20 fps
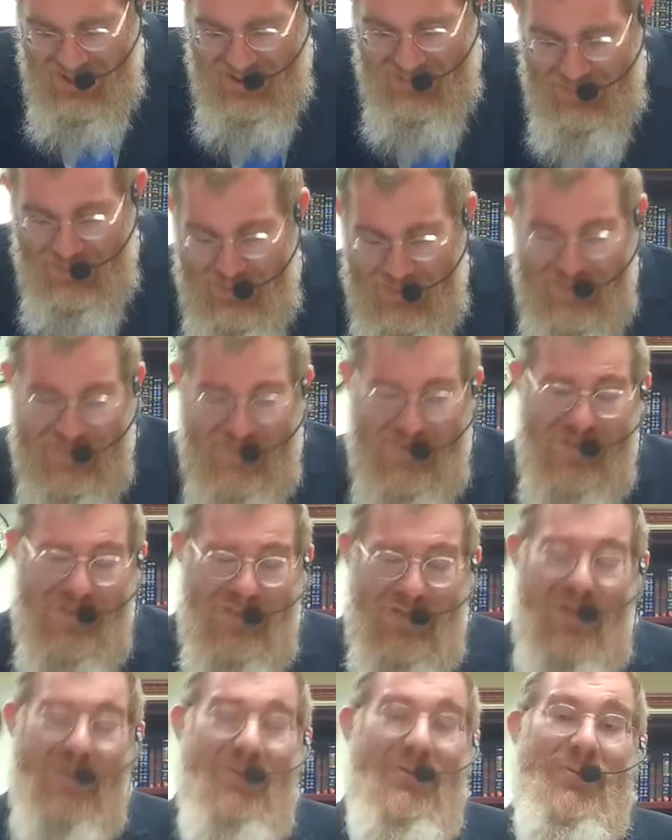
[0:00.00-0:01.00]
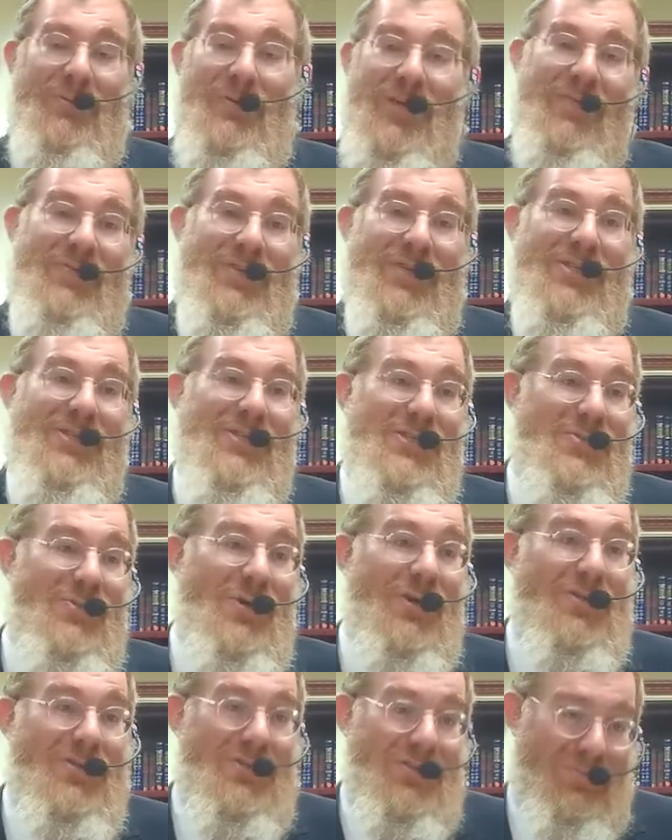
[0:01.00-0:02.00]
But we have the Torah, we have the
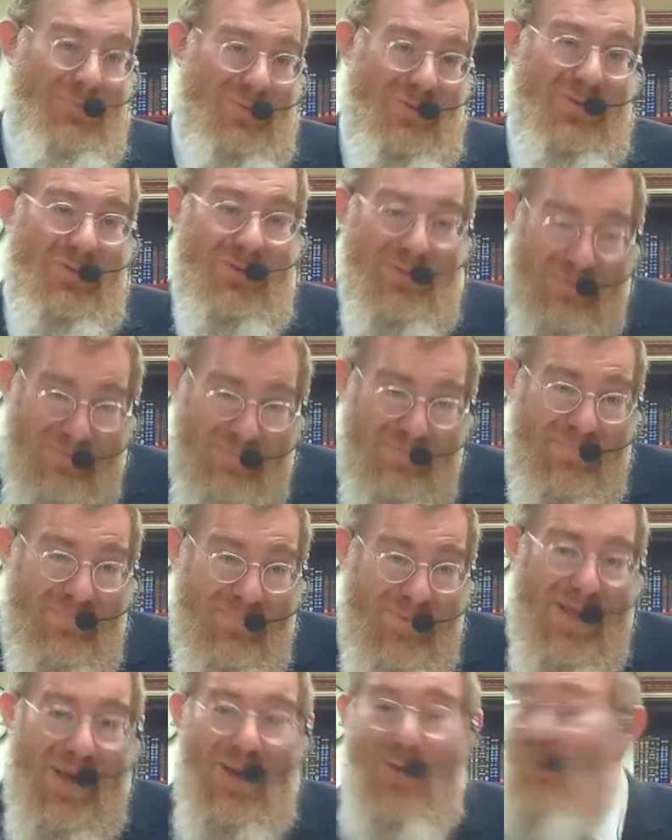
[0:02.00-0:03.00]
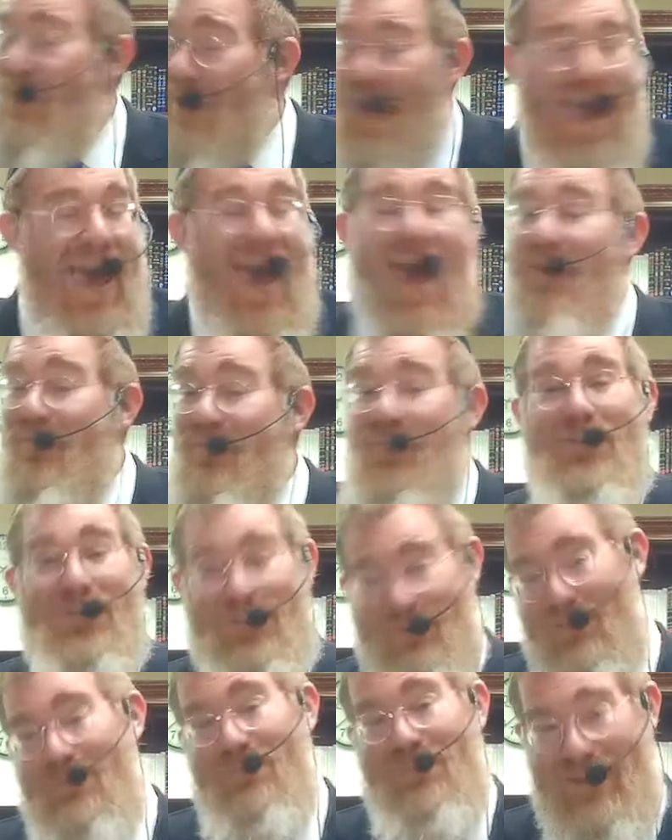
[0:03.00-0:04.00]
instruction book. We have to
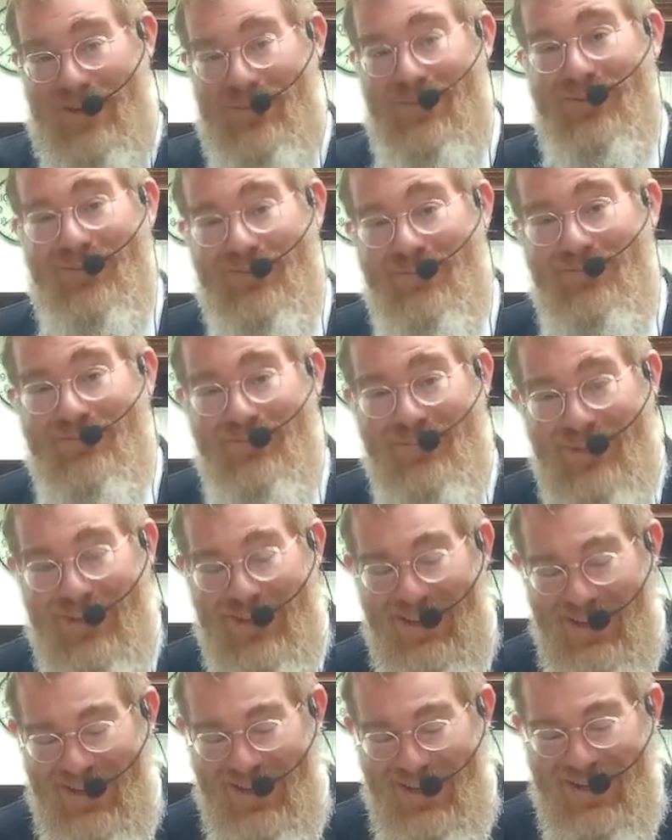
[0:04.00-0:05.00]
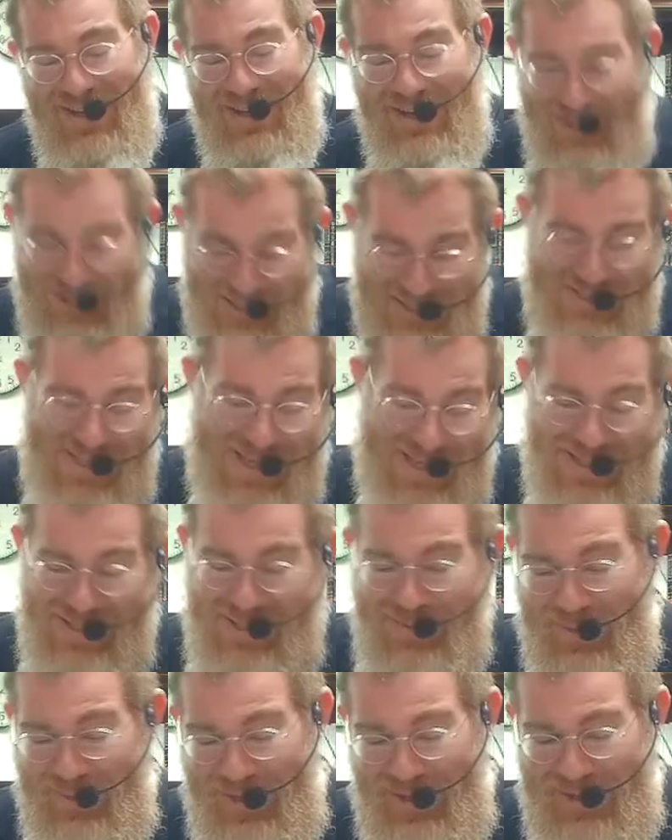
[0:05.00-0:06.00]
know better. Because that's the
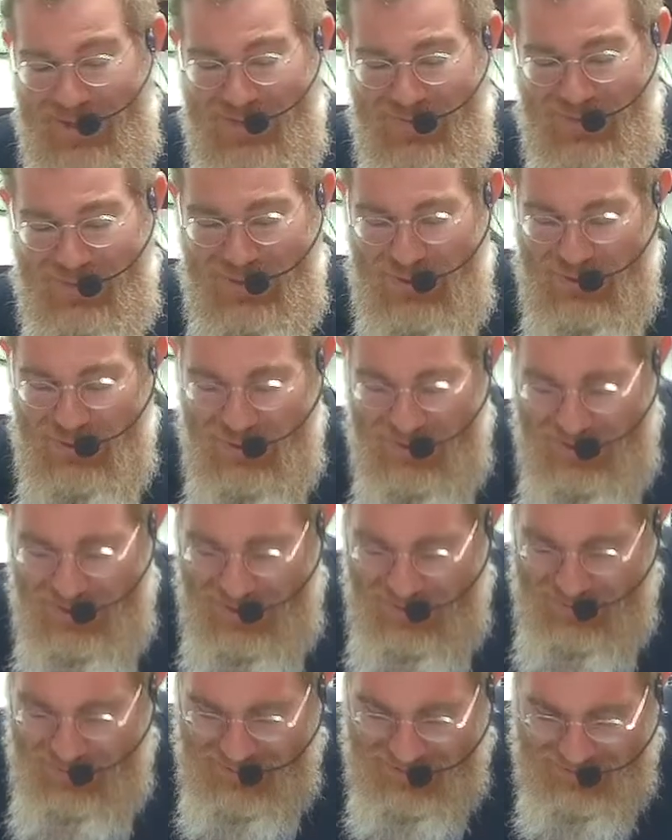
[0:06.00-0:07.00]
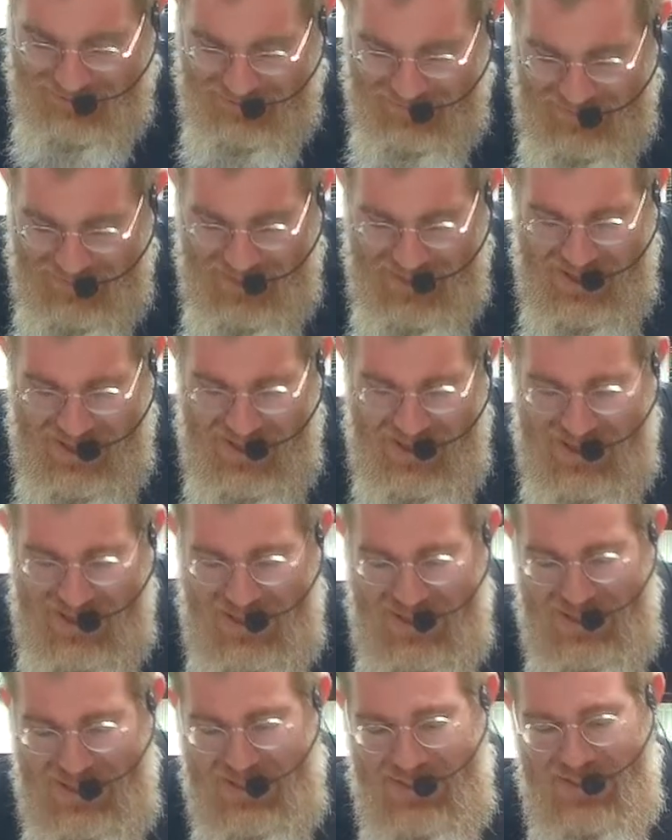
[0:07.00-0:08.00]
way it is for the Jewish people.
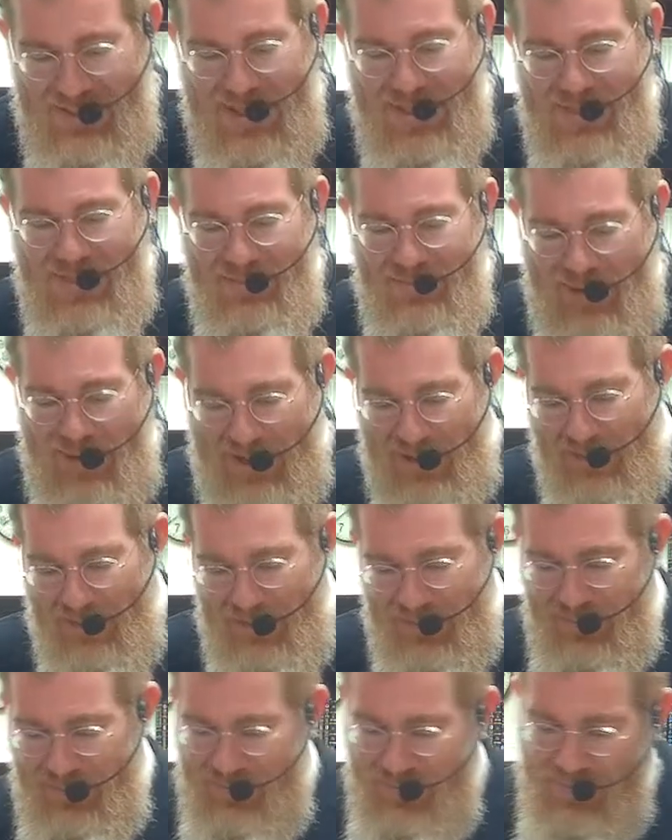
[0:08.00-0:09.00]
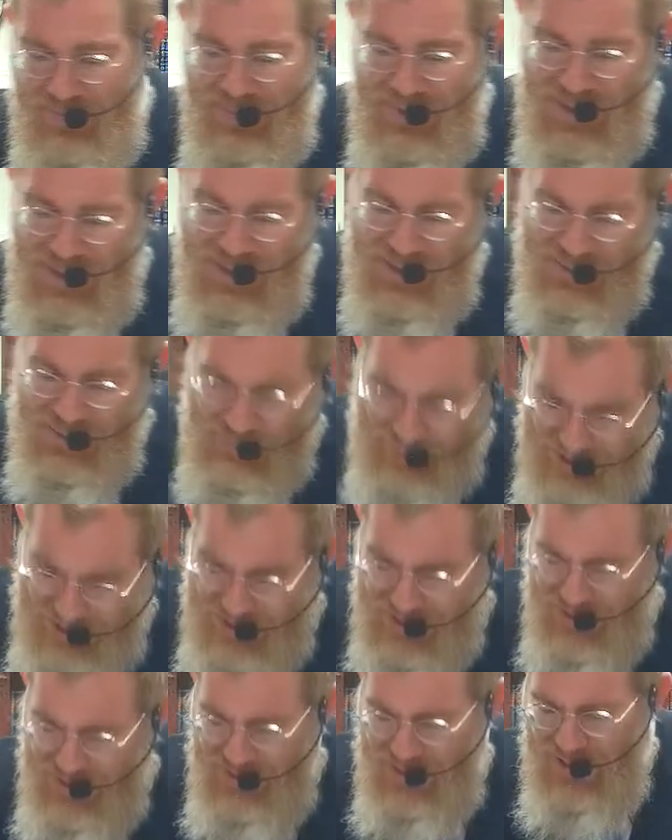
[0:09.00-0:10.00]
Says the Malbim, we
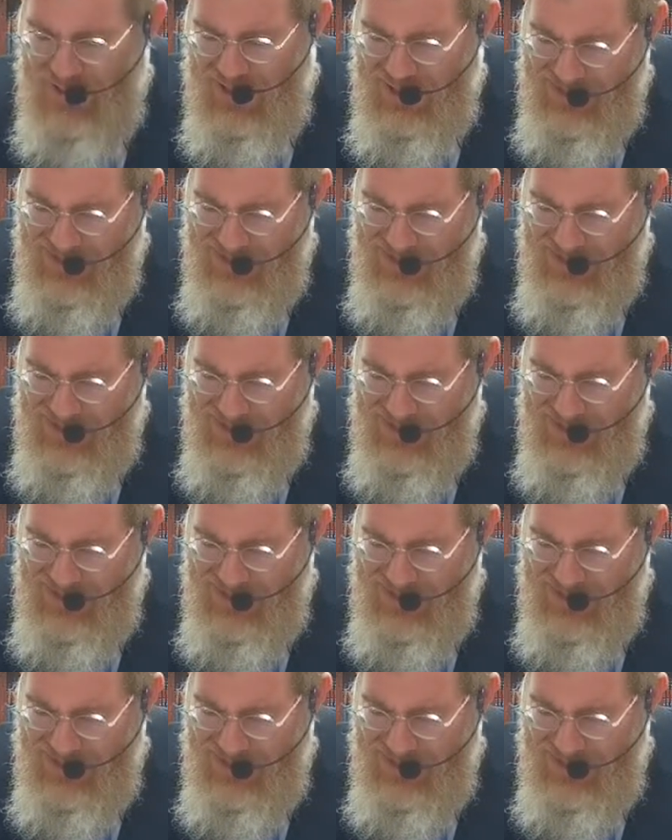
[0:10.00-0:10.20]
stood at Har